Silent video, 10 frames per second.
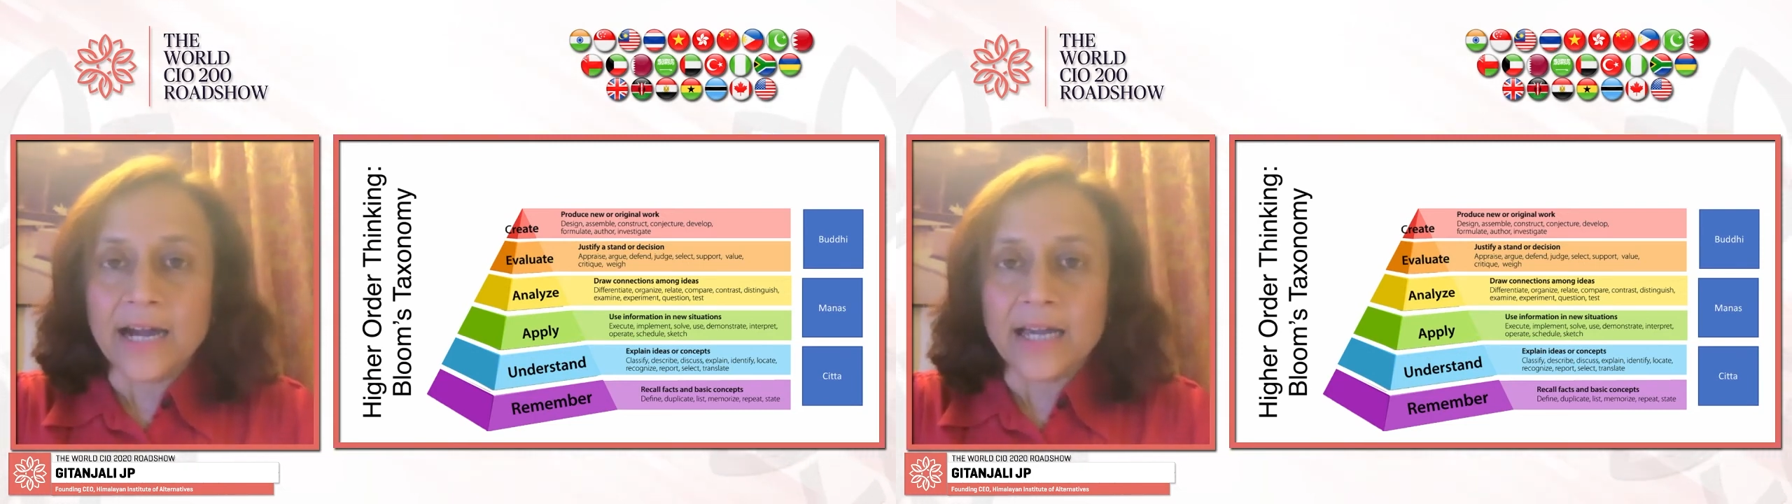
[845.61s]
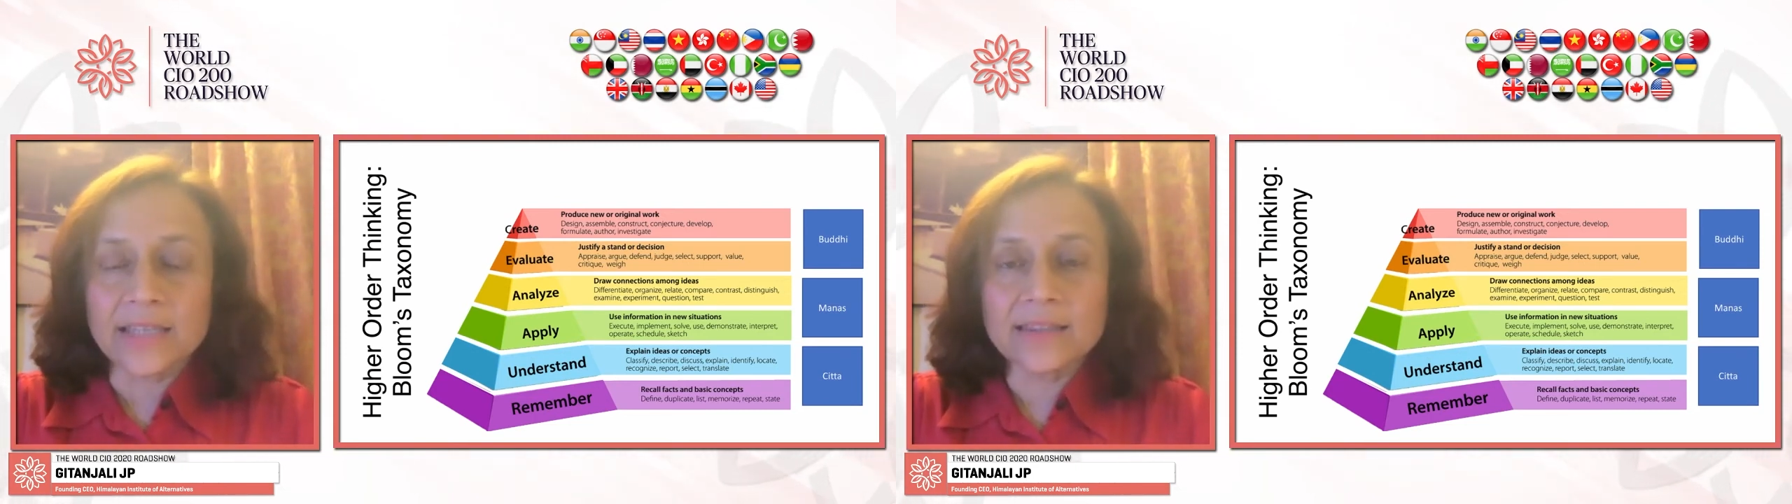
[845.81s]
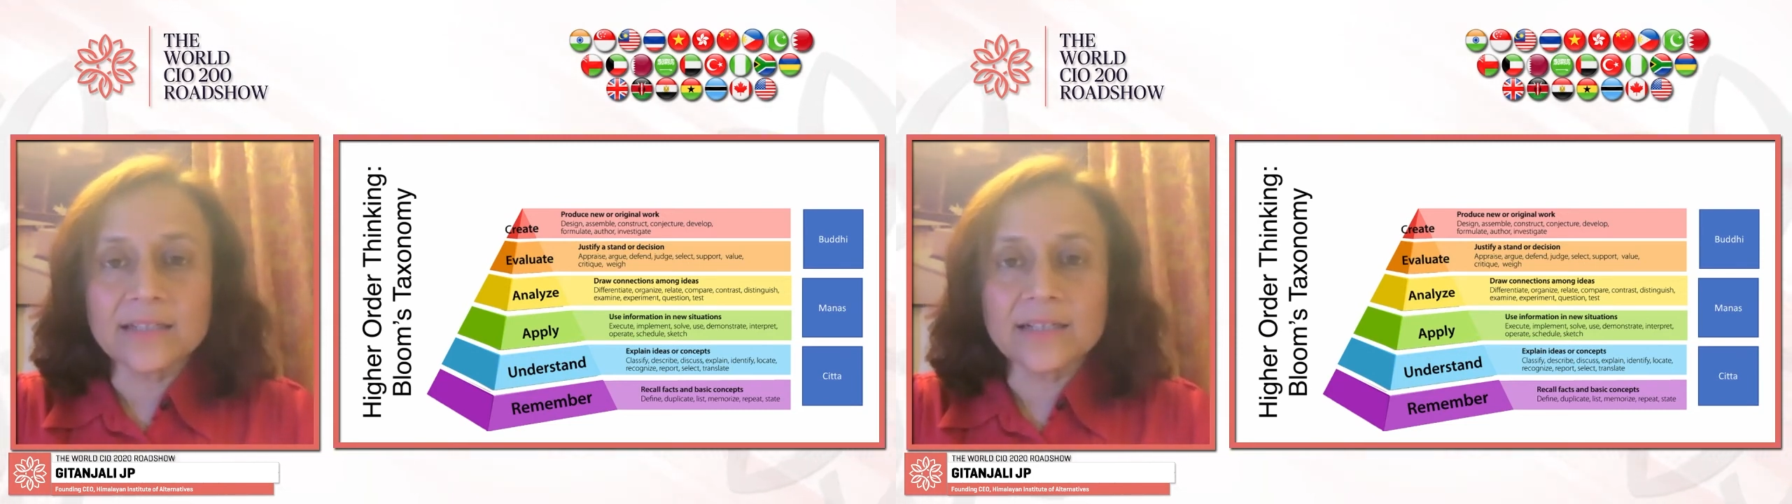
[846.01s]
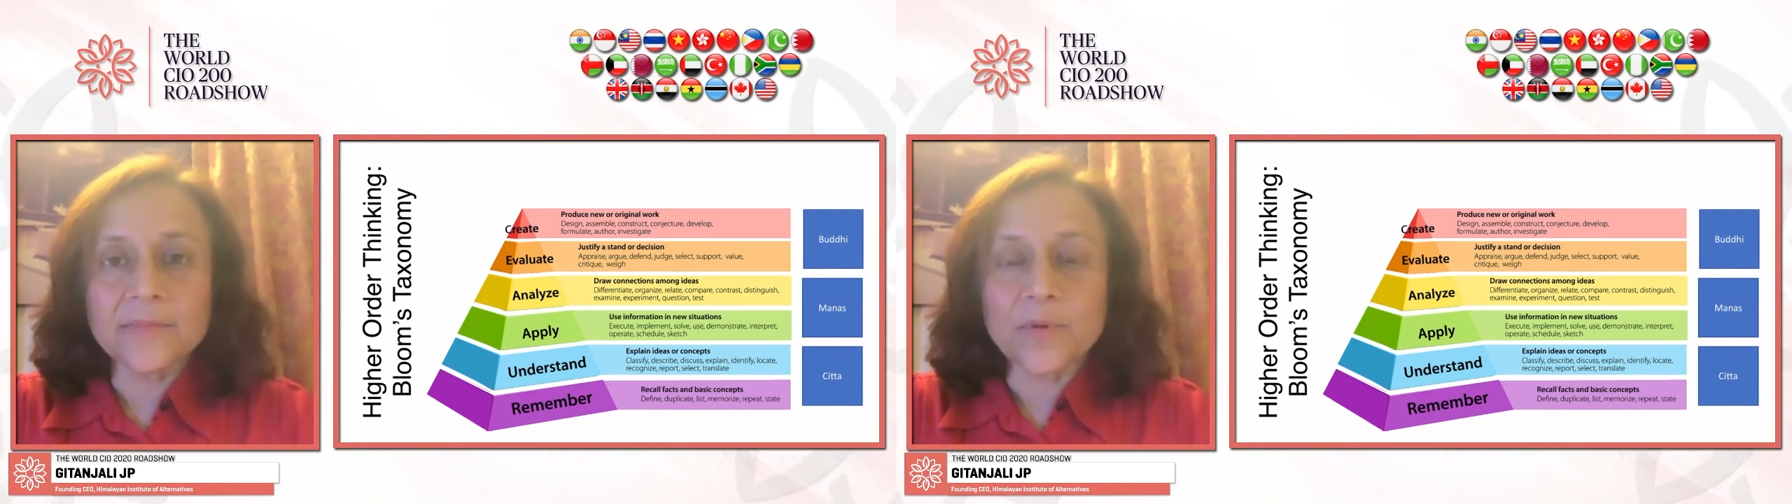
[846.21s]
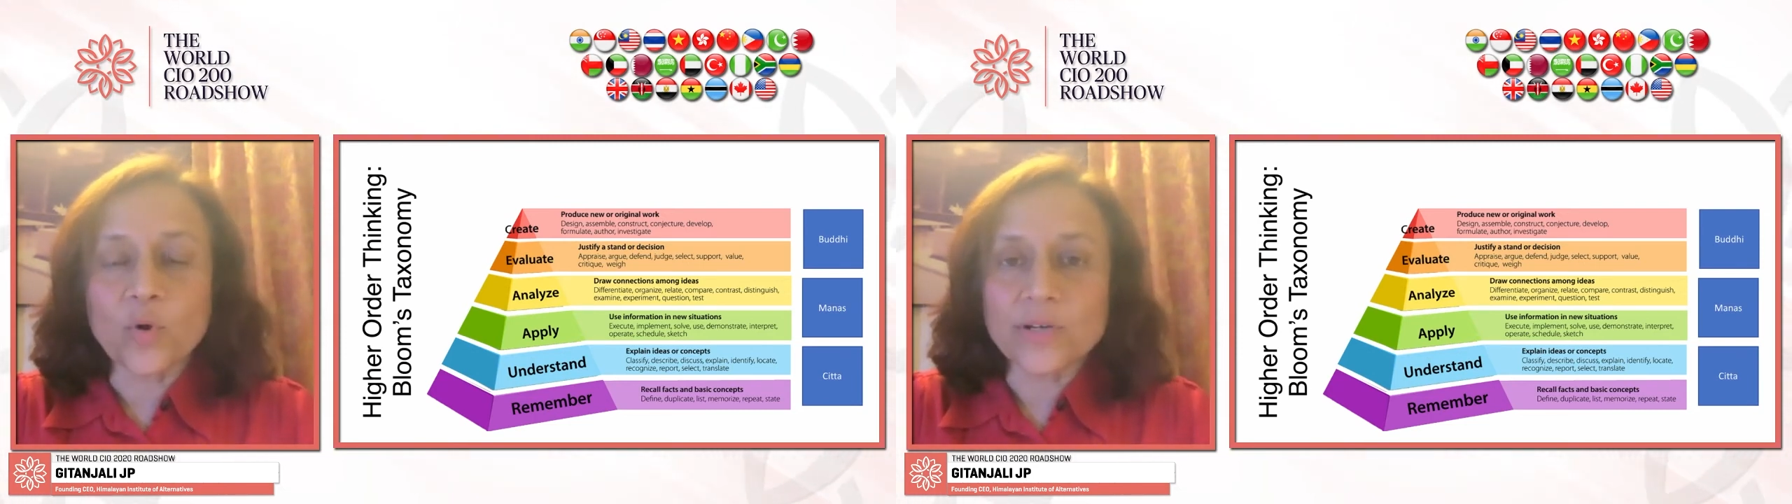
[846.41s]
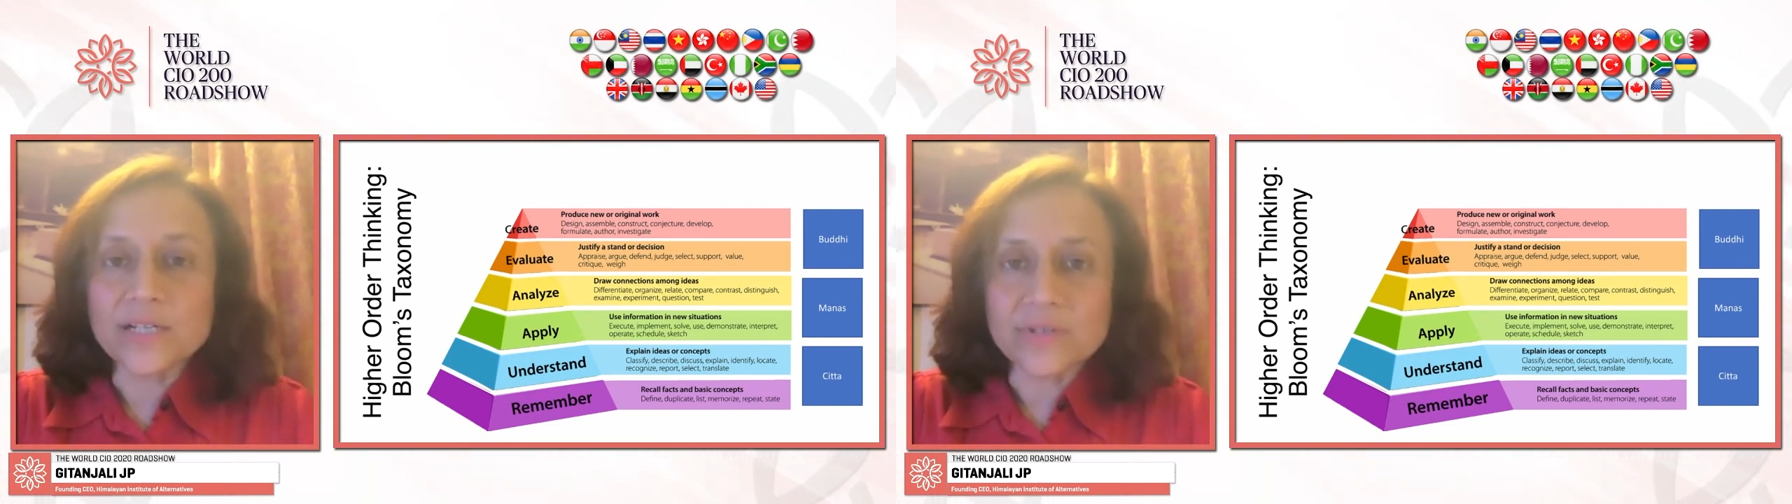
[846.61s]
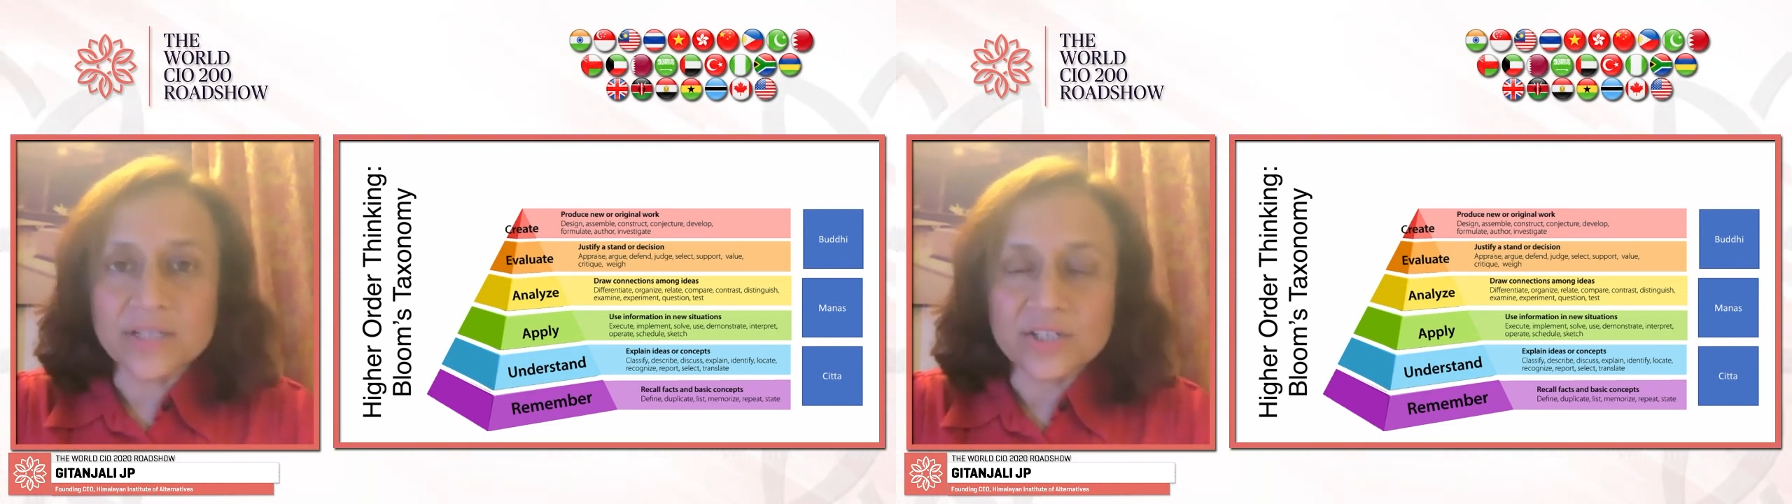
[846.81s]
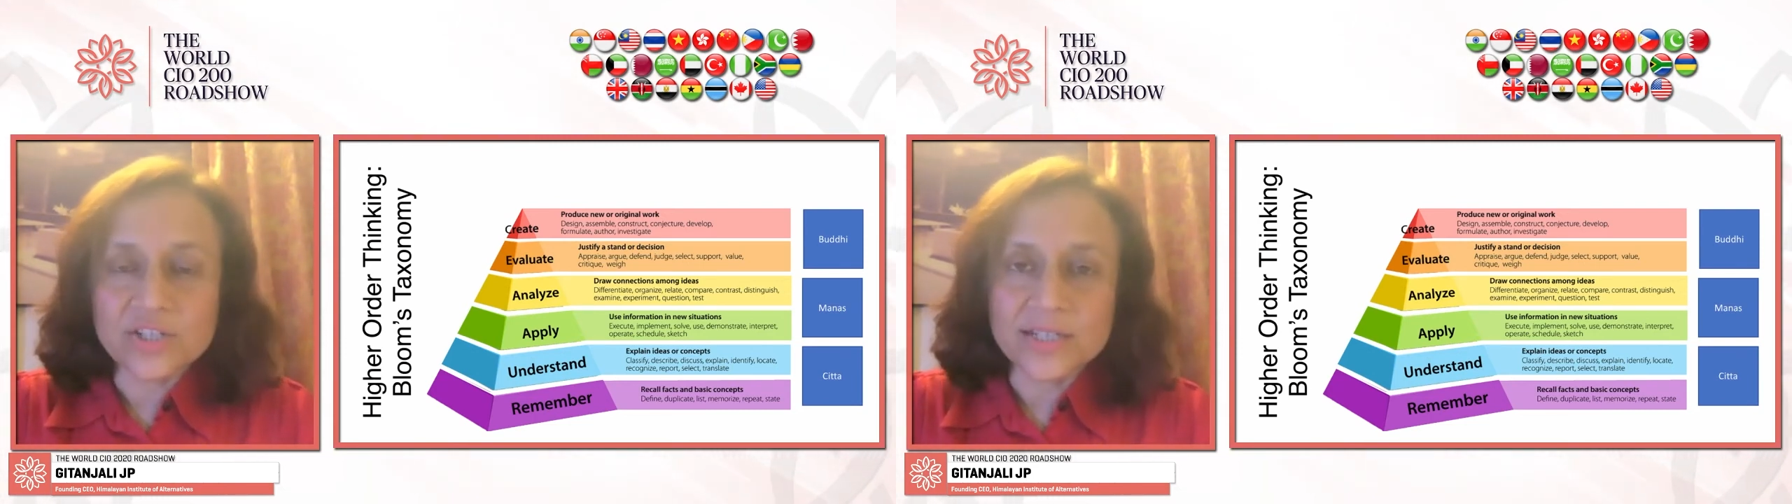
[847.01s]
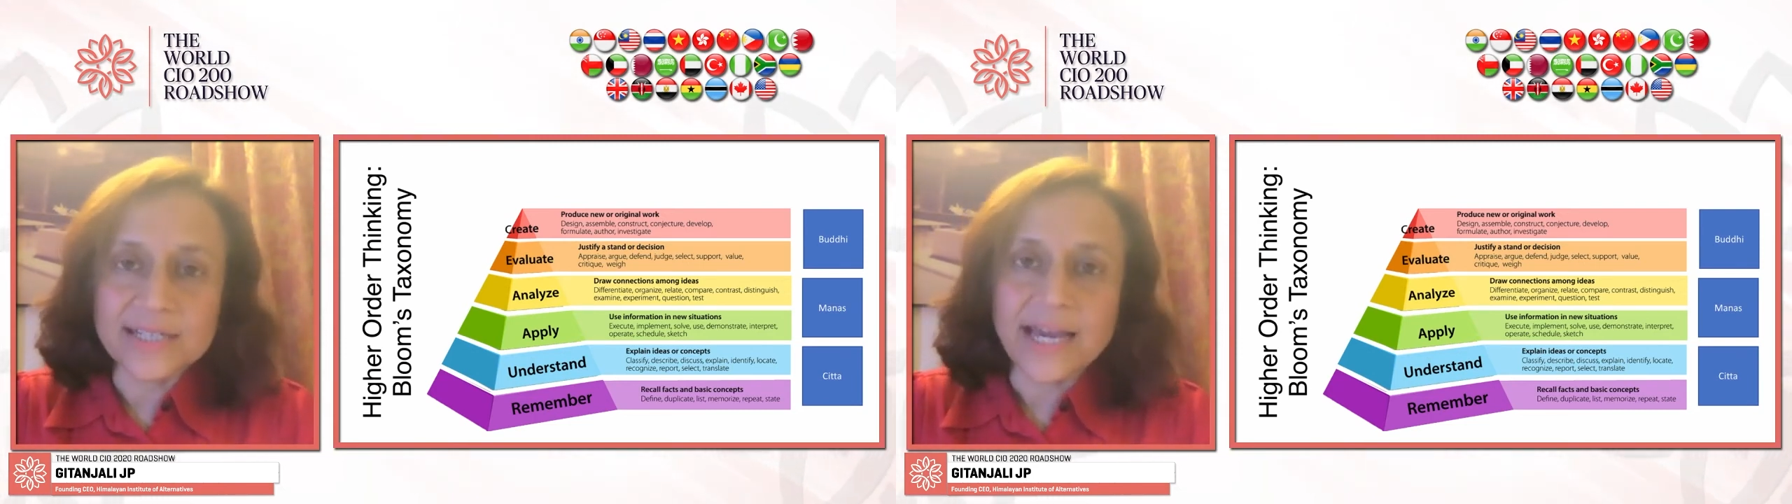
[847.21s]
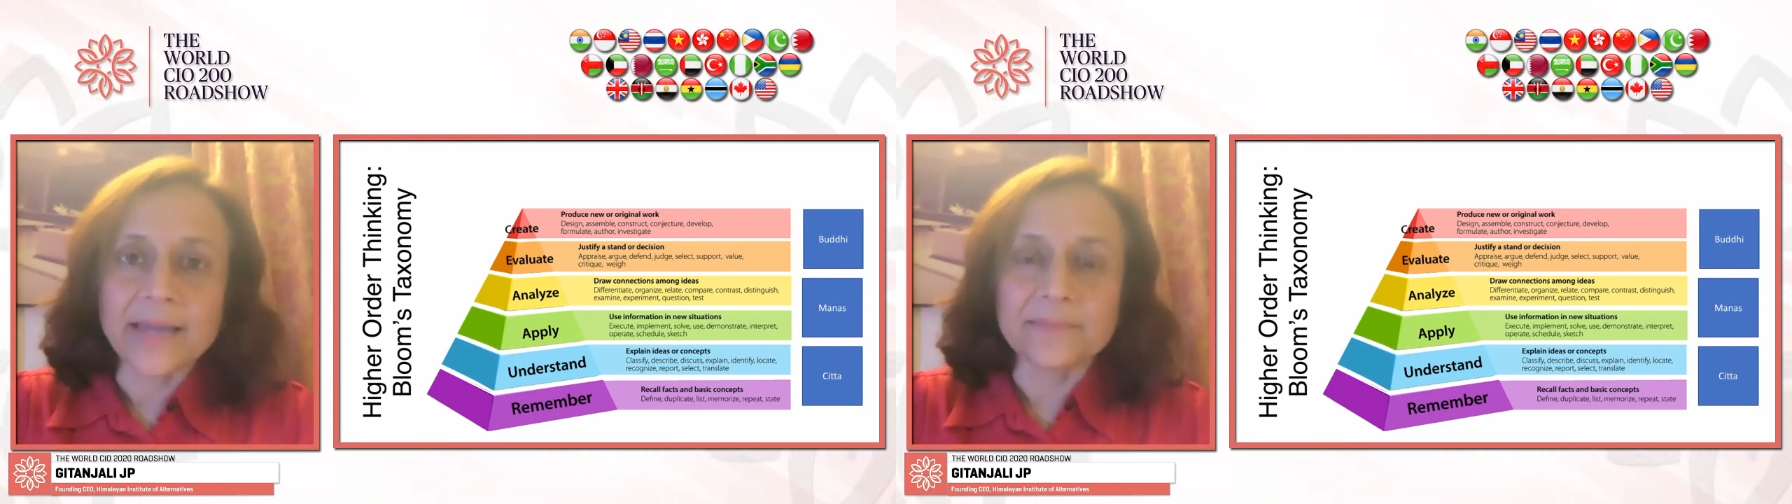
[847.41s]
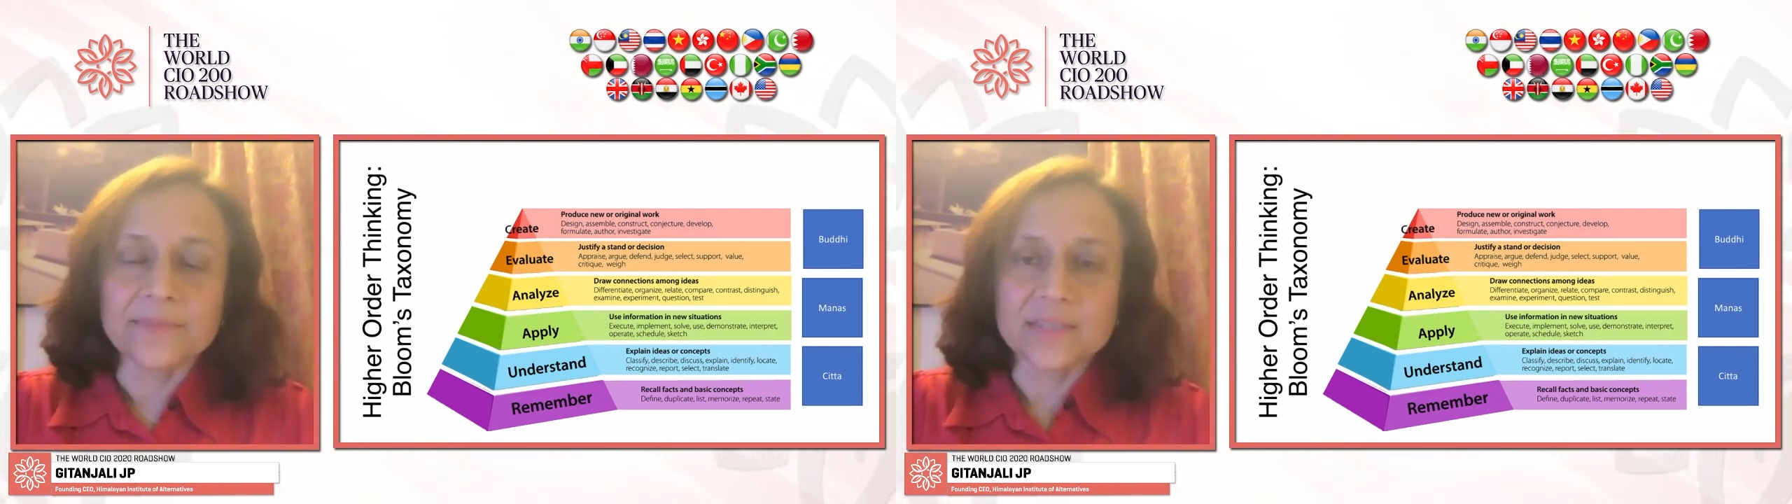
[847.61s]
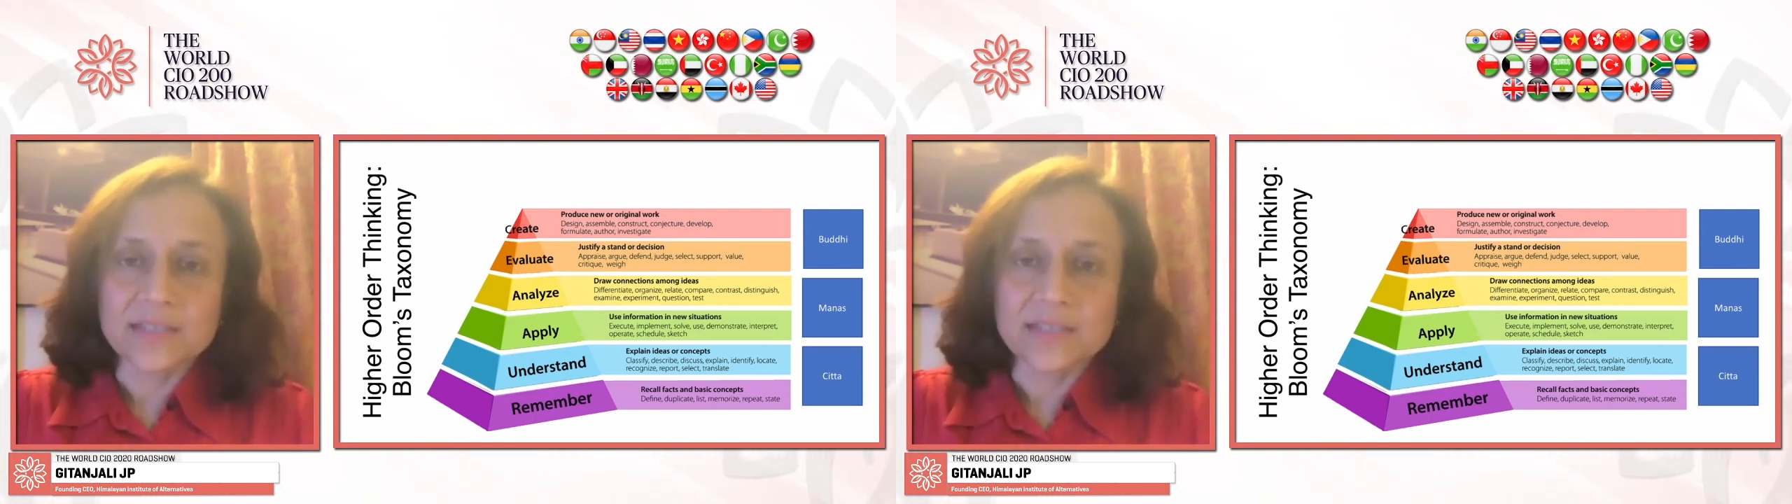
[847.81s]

In the oral traditional times,